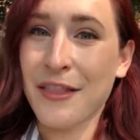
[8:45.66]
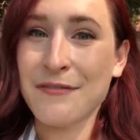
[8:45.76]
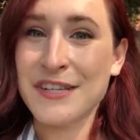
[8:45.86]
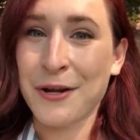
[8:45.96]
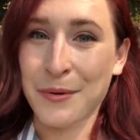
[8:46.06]

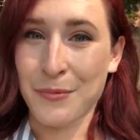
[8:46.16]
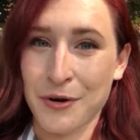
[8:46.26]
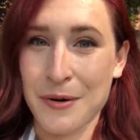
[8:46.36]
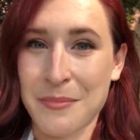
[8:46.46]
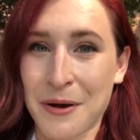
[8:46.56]
love to hear
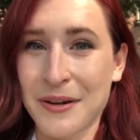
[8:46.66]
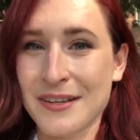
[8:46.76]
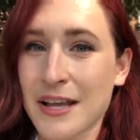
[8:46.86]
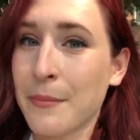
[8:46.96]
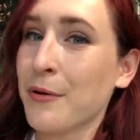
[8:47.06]
more about
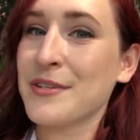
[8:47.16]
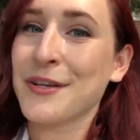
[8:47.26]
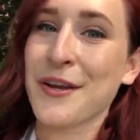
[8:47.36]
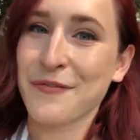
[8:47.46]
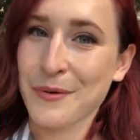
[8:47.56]
it. I'm
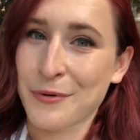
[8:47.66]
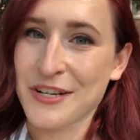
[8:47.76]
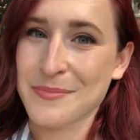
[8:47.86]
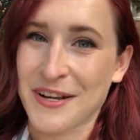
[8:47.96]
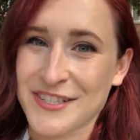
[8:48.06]
always looking for
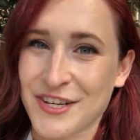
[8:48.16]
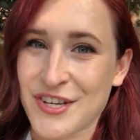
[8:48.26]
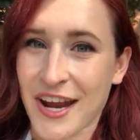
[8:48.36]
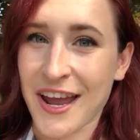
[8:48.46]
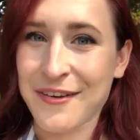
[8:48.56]
more spots to
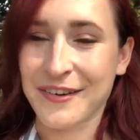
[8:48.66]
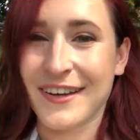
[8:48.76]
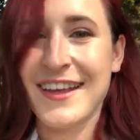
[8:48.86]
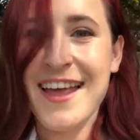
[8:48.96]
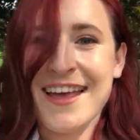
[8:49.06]
check out.
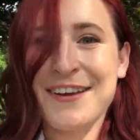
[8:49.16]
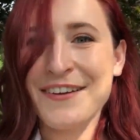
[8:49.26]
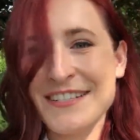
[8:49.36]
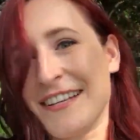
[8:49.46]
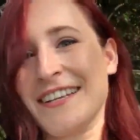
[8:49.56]

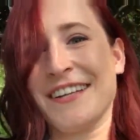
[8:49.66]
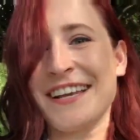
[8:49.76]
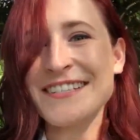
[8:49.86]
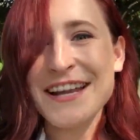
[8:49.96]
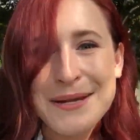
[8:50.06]
Anyways,
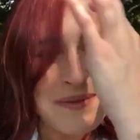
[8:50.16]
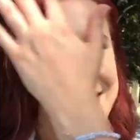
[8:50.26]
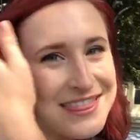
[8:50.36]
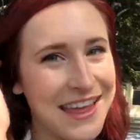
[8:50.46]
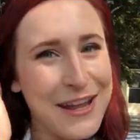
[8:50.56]
until next time,
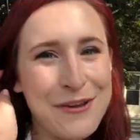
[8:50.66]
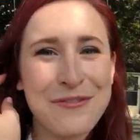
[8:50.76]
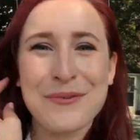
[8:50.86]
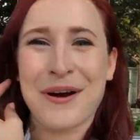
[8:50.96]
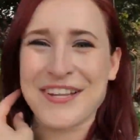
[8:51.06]
thank
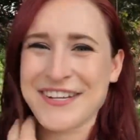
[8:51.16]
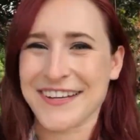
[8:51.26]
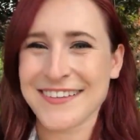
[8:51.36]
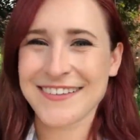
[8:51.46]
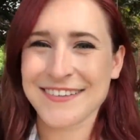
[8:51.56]
you for watching.